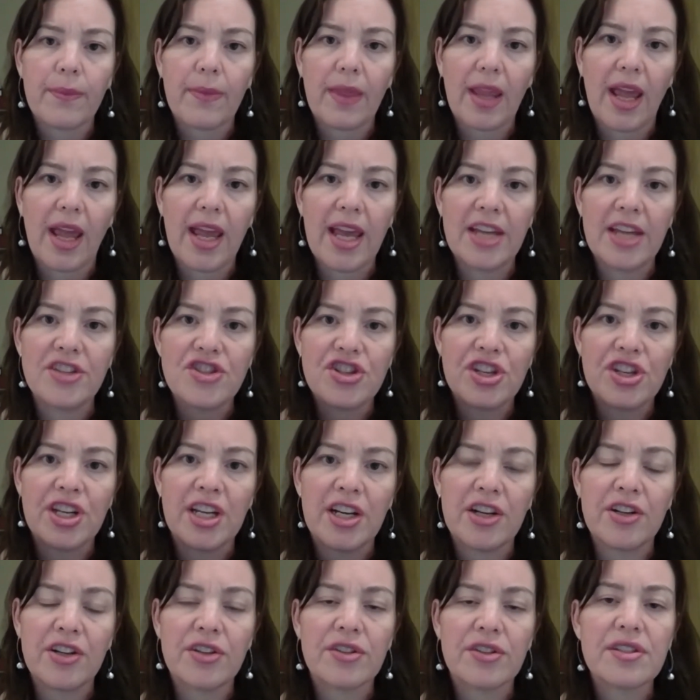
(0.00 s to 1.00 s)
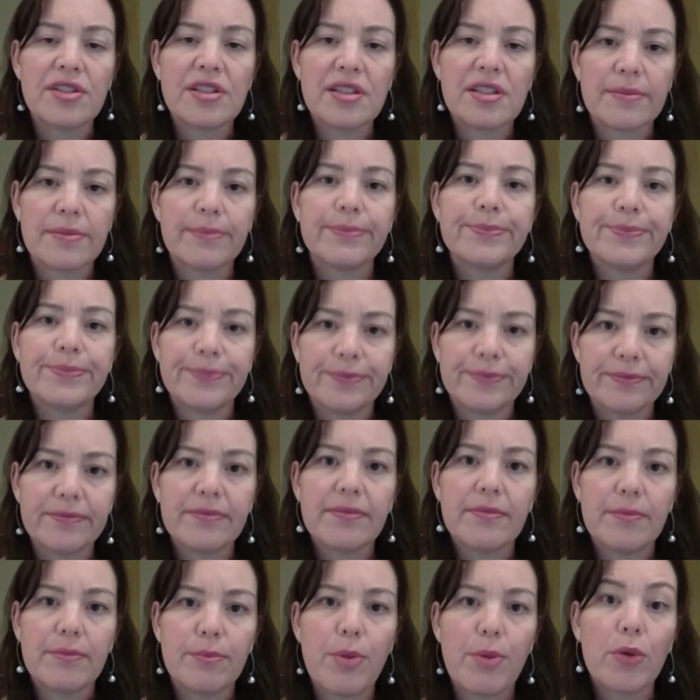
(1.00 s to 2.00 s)
engineers,
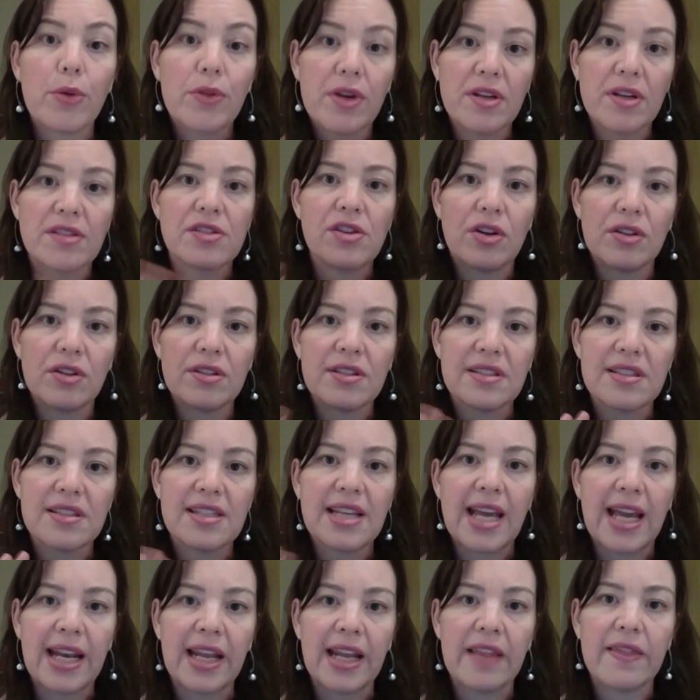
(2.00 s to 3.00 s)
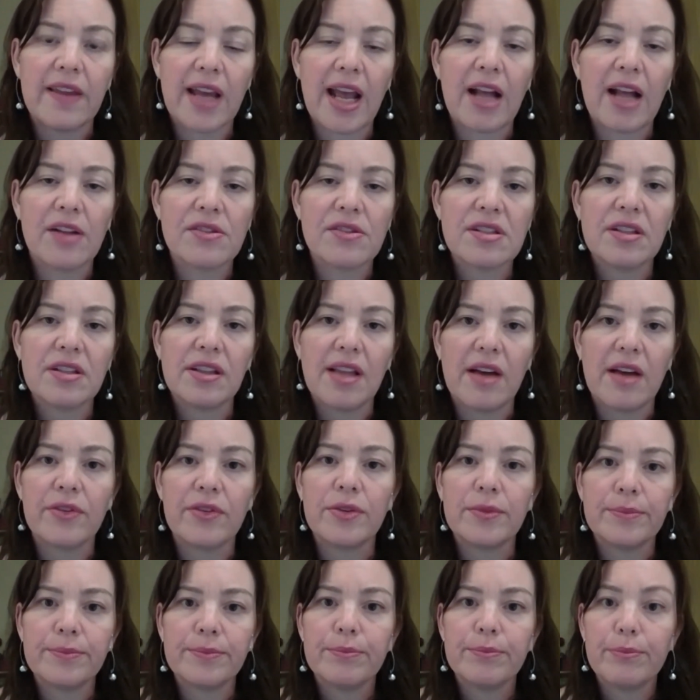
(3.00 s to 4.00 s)
both consultants and at the council
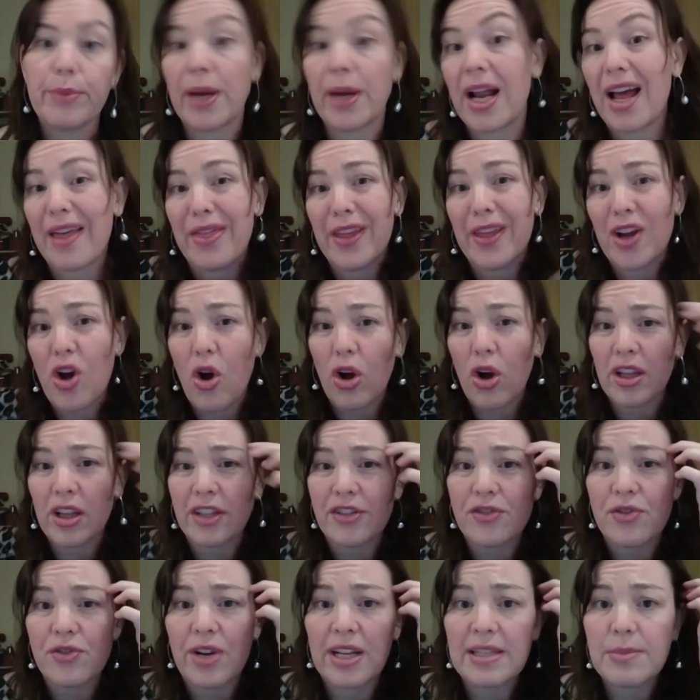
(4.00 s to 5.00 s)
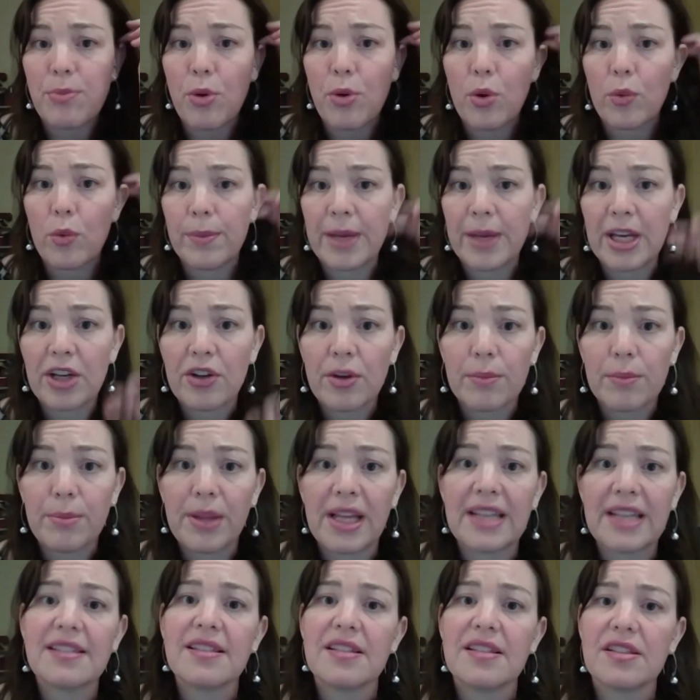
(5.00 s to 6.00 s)
level. But I think Auckland Transport would be a good
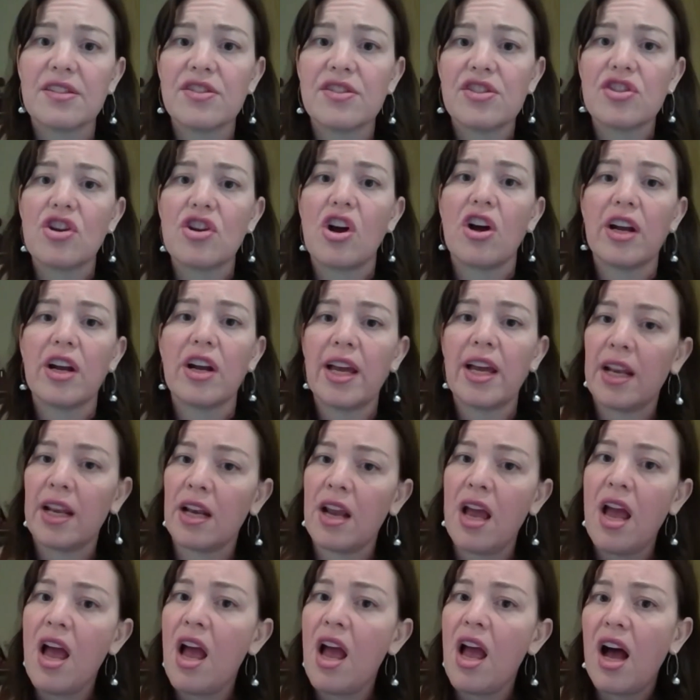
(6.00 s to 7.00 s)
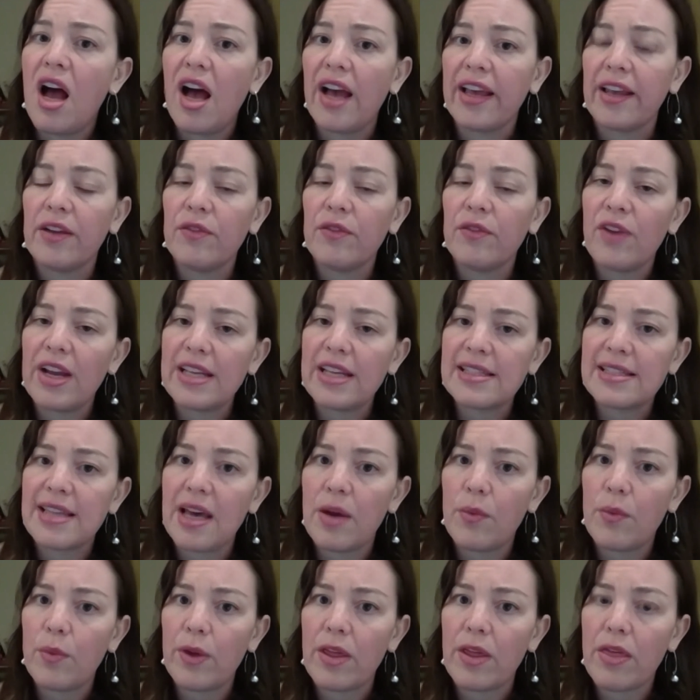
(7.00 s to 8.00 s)
place to start, and I can raise
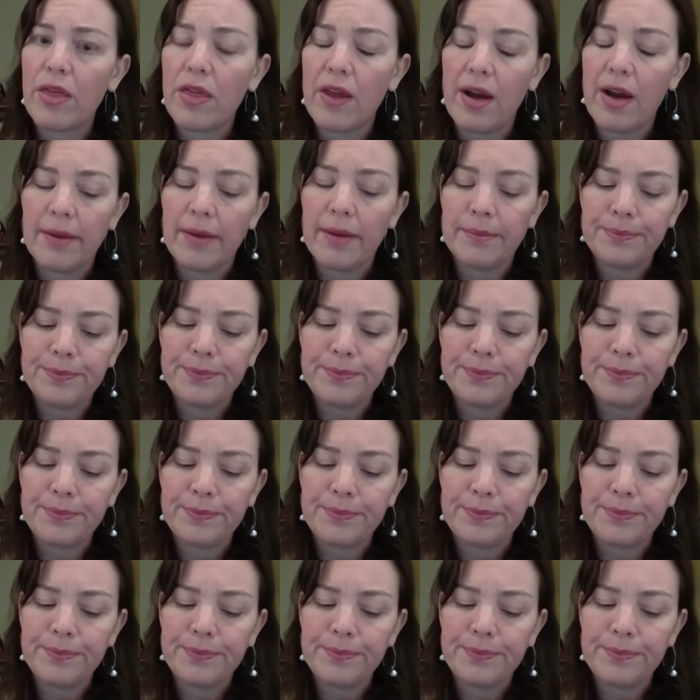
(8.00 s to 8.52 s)
that with the